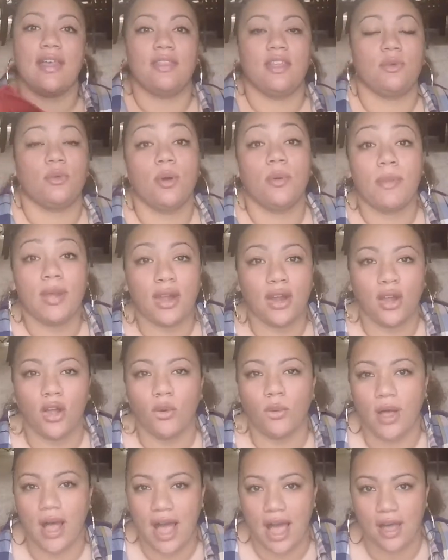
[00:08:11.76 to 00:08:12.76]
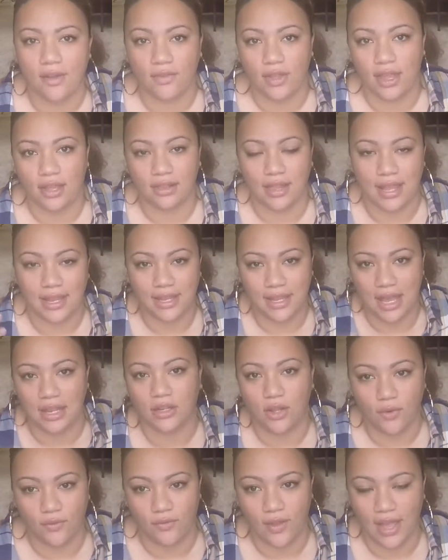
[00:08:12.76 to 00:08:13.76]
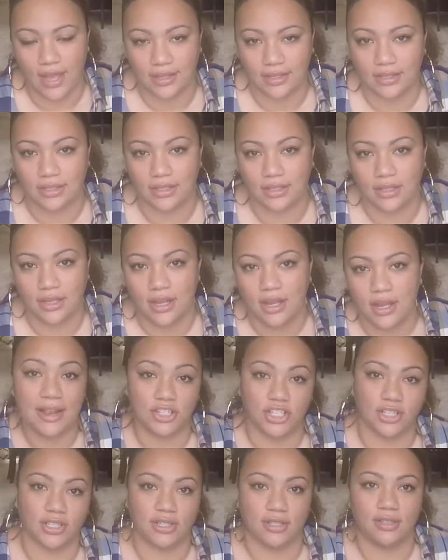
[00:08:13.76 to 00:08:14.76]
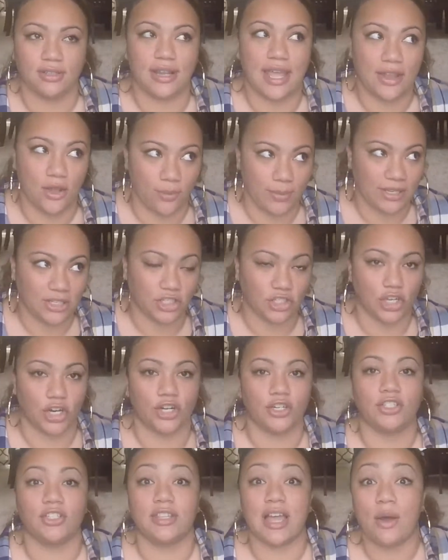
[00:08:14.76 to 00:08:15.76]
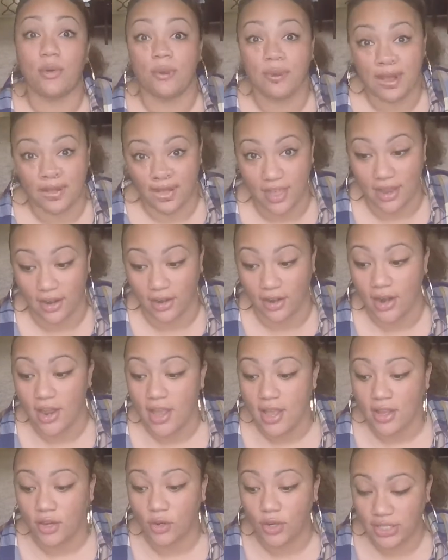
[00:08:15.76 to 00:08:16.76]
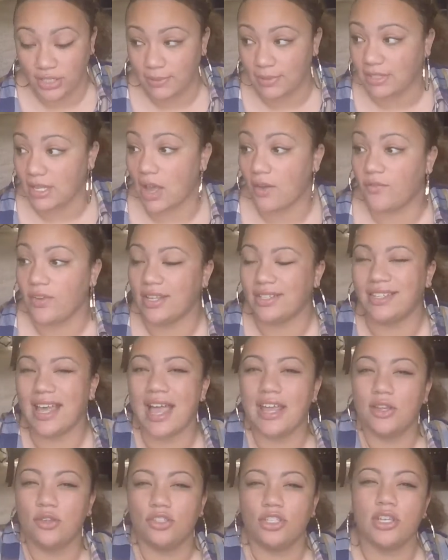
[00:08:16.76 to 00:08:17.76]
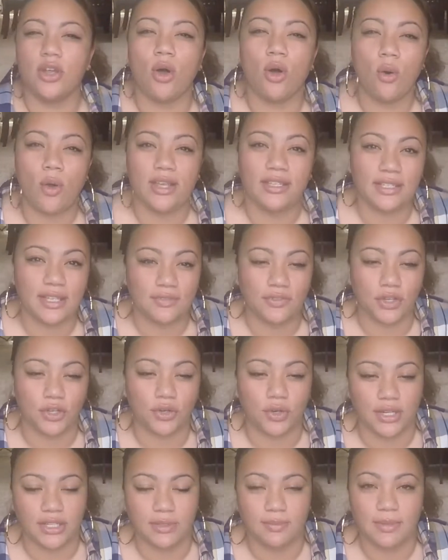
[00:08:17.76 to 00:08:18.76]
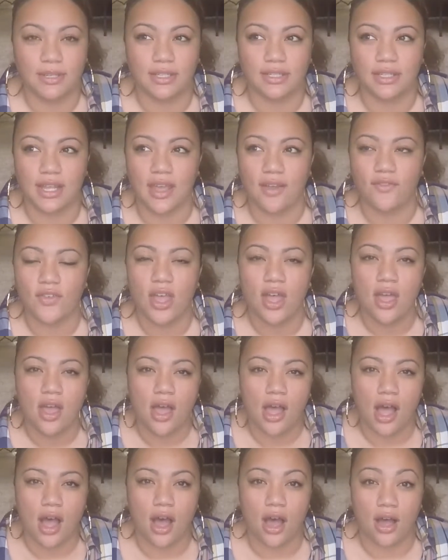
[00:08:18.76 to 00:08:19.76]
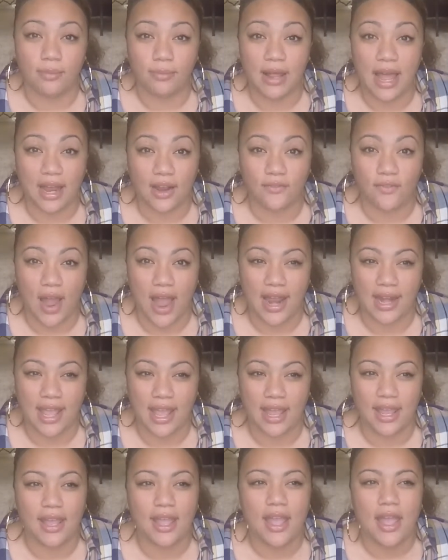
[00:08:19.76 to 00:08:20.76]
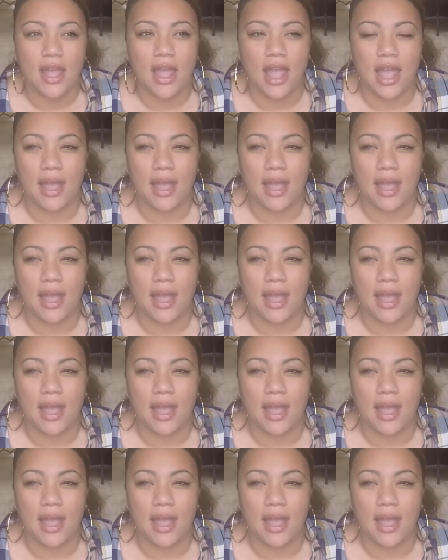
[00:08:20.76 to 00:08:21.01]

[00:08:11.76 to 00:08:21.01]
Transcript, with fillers: and then Romero will have a like yellow vest, matches Naomi's skirt. So that will be their Christmas outfits. I usually always get their Christmas stuff on Black Friday,